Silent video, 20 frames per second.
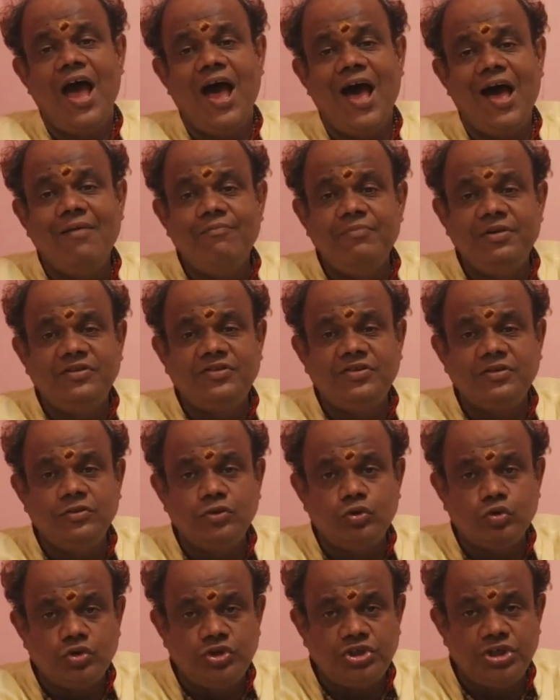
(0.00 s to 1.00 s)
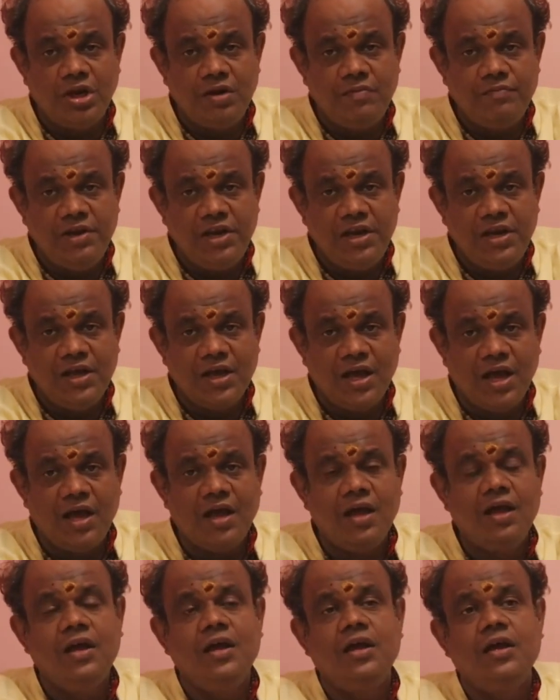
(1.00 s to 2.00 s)
habits in social
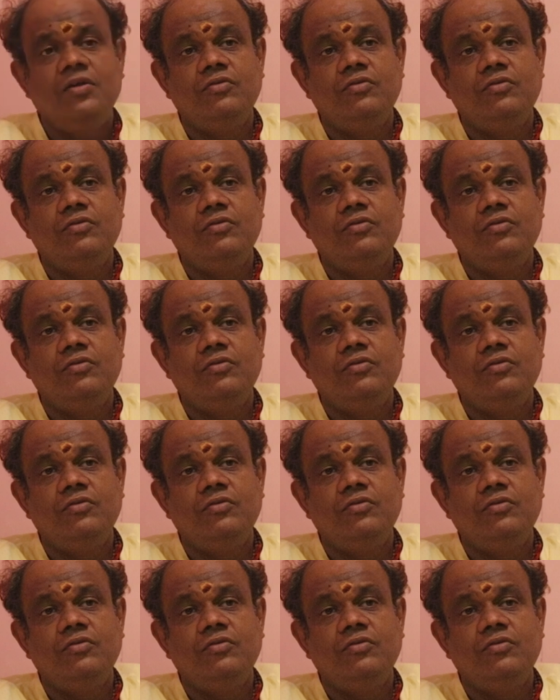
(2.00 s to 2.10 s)
media